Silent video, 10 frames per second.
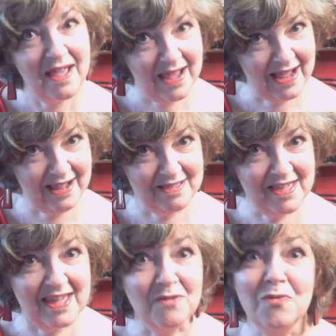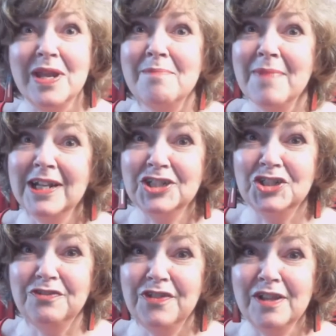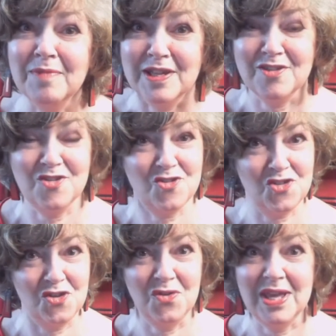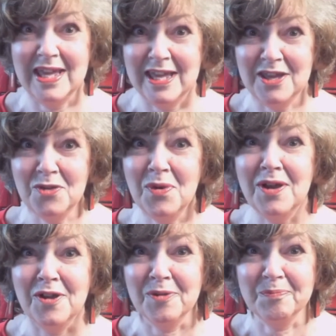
and we managed to film it, so here you are.